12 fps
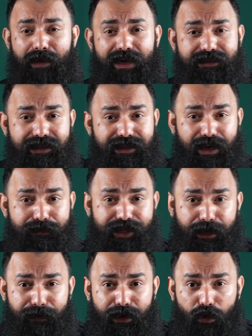margin income
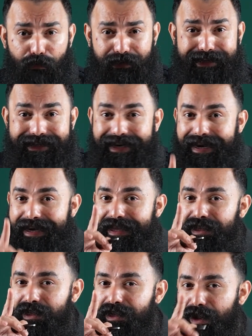statement of a
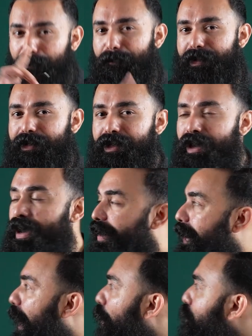trading company.
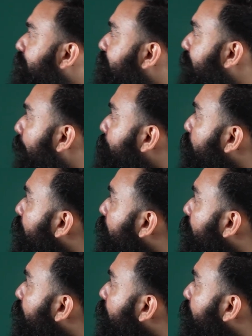Now it's time to